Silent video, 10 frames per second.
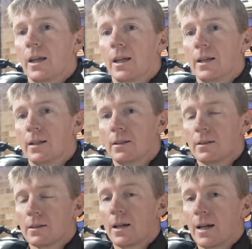
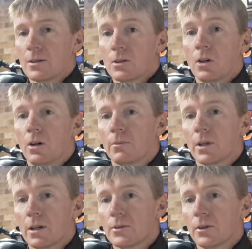And as time
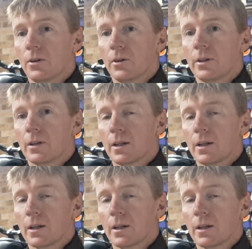goes on,